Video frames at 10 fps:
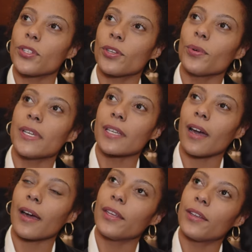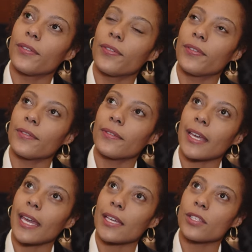should always kind of
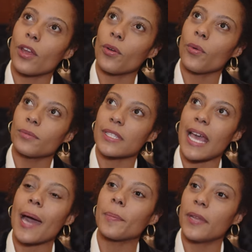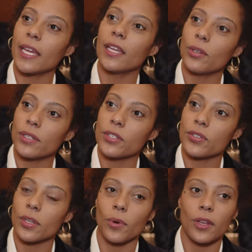I guess, know what's happening in your
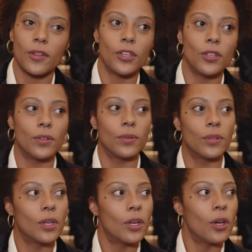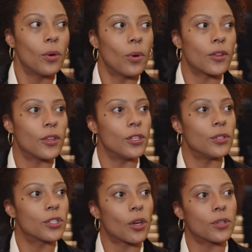industry. What are the new, what are the
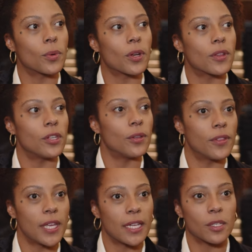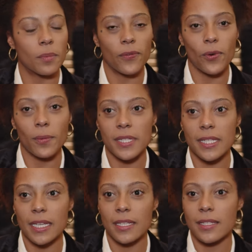new shows? What are the new theatre
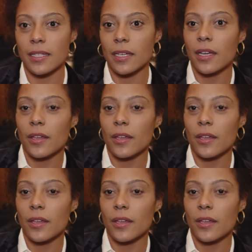performances?